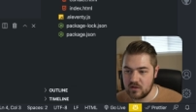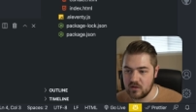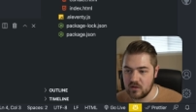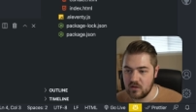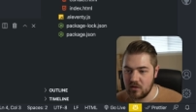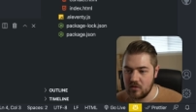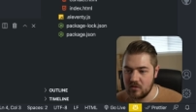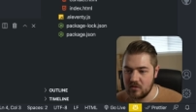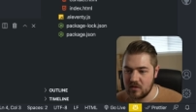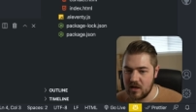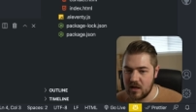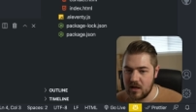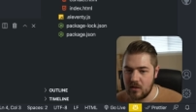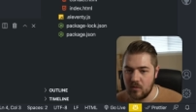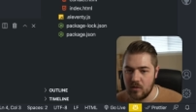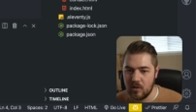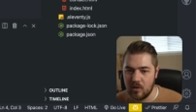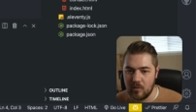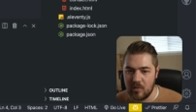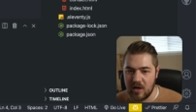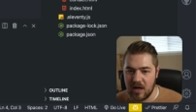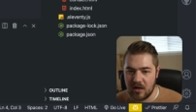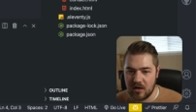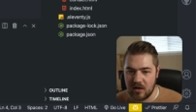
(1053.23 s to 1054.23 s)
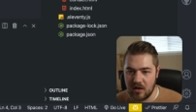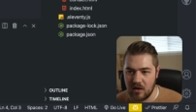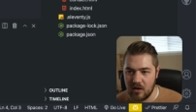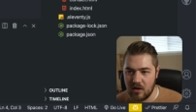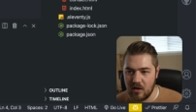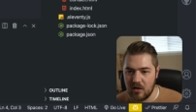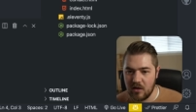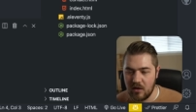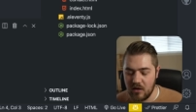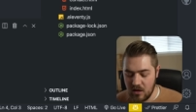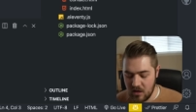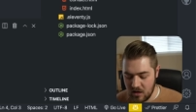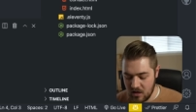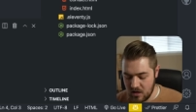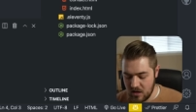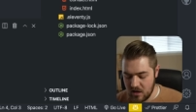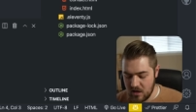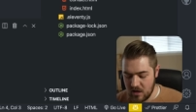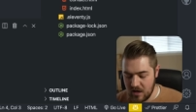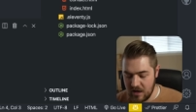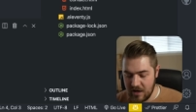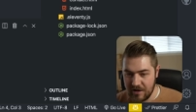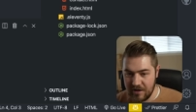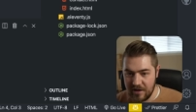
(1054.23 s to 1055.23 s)
close that. We'll go back here.
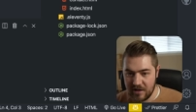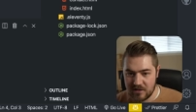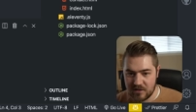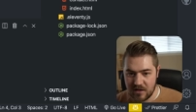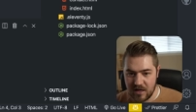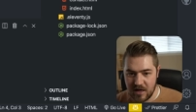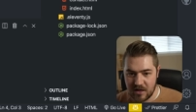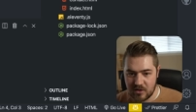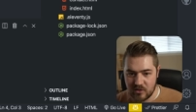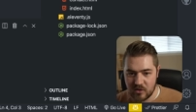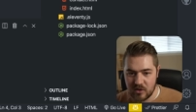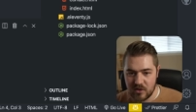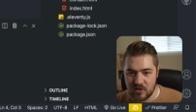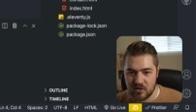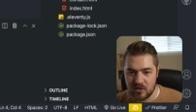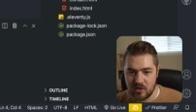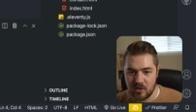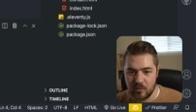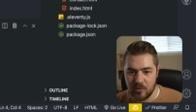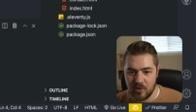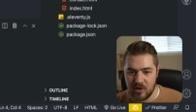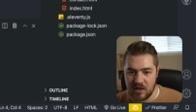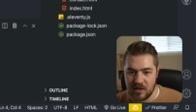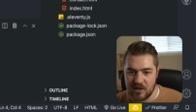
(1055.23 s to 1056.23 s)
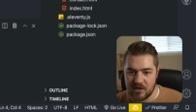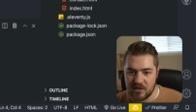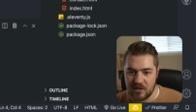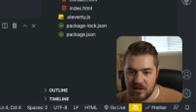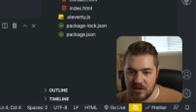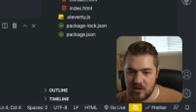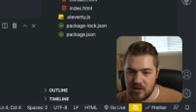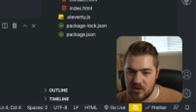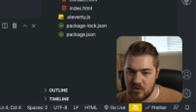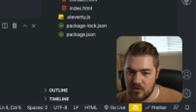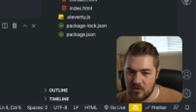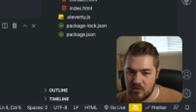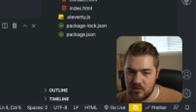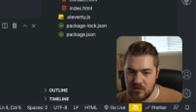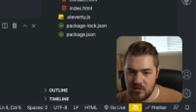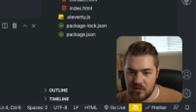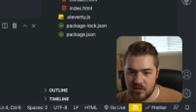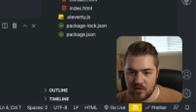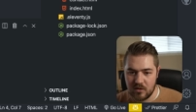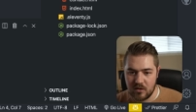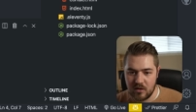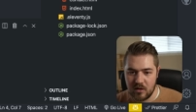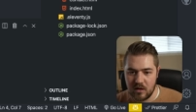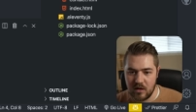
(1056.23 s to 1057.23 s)
And that's actually super easy to
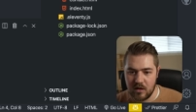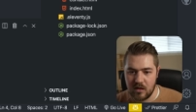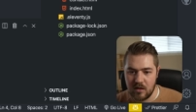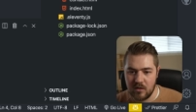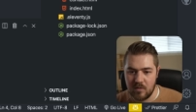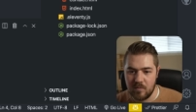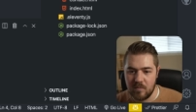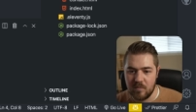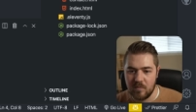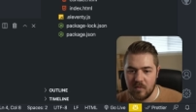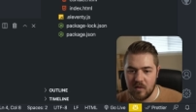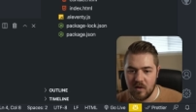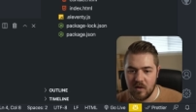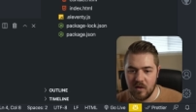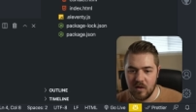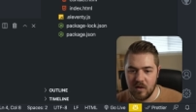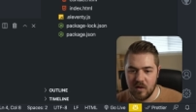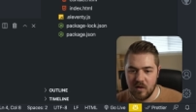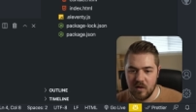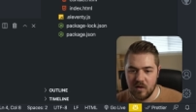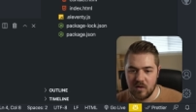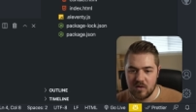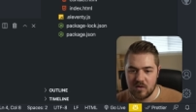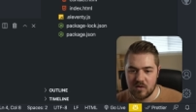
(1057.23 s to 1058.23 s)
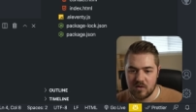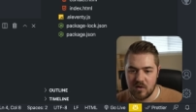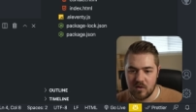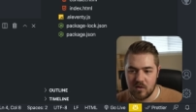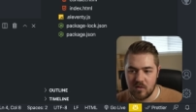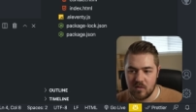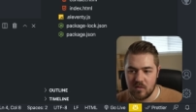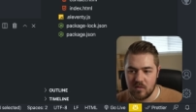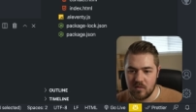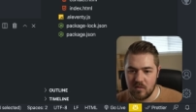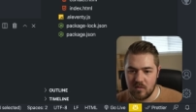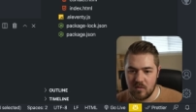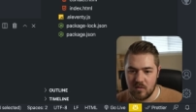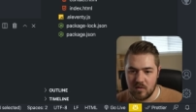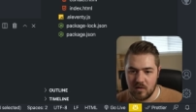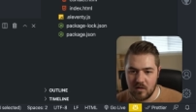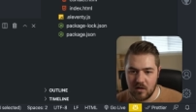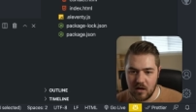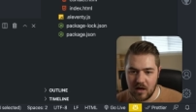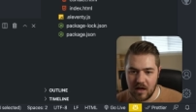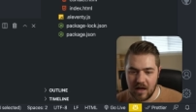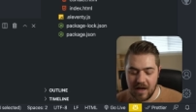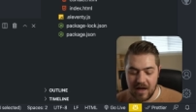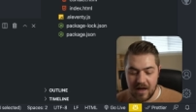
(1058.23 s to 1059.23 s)
use. Um, so
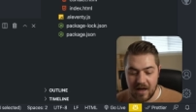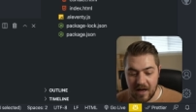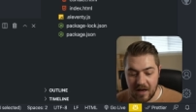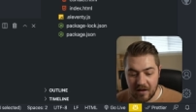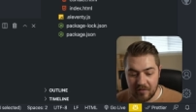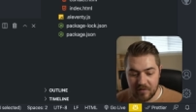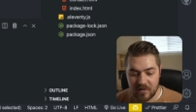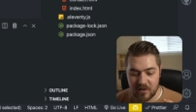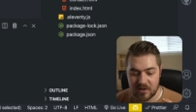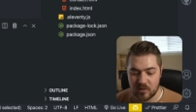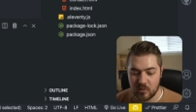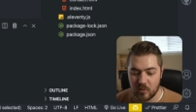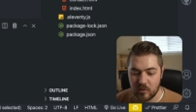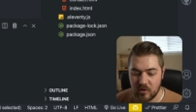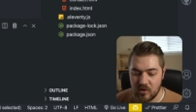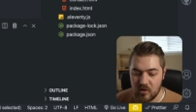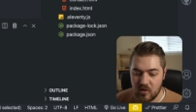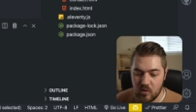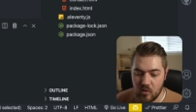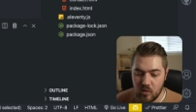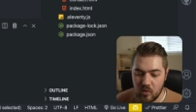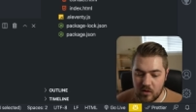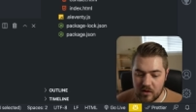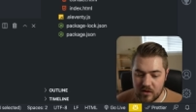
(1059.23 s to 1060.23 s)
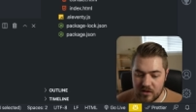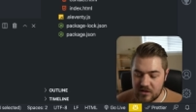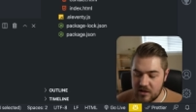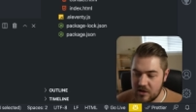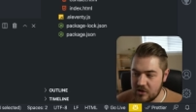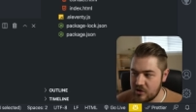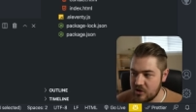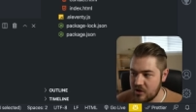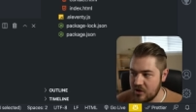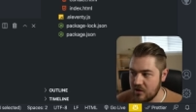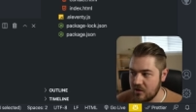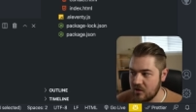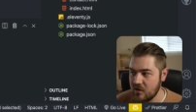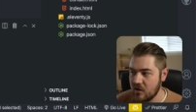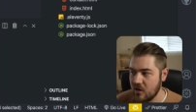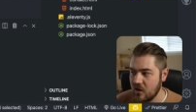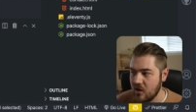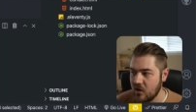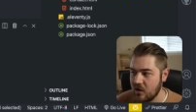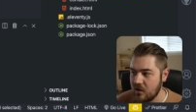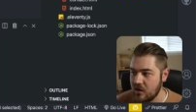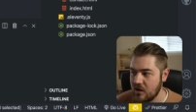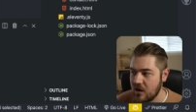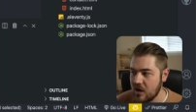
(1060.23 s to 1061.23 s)
I have this really cool extension
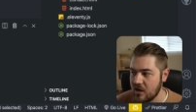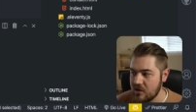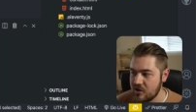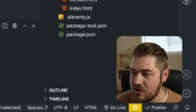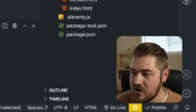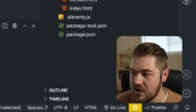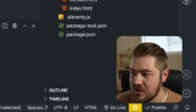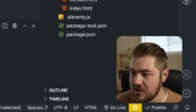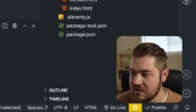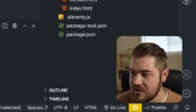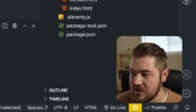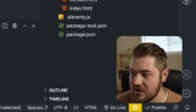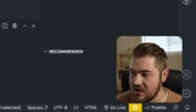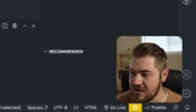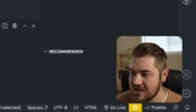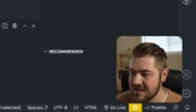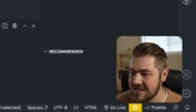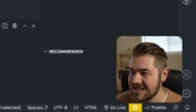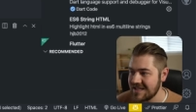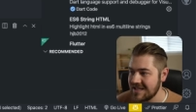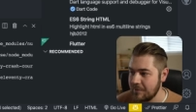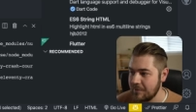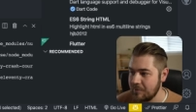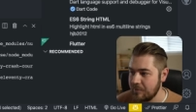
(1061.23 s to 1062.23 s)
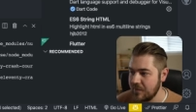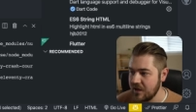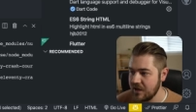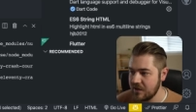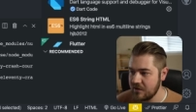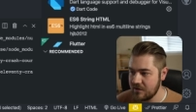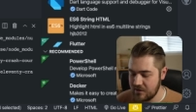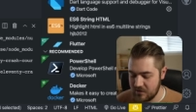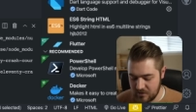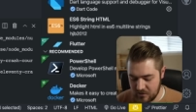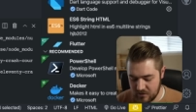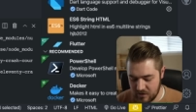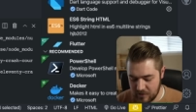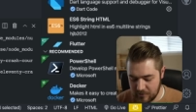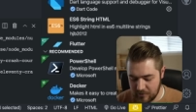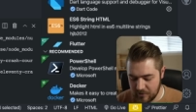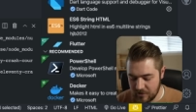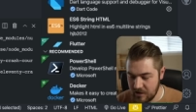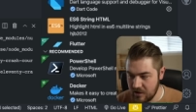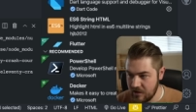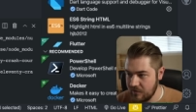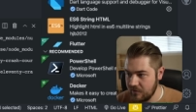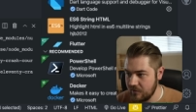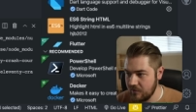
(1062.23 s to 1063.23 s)
called Nunjucks Snippets, I
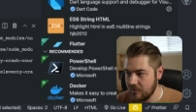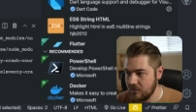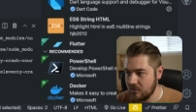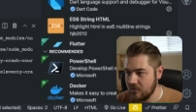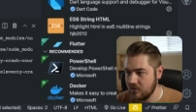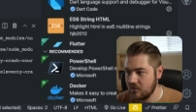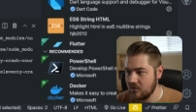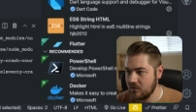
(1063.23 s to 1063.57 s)
believe.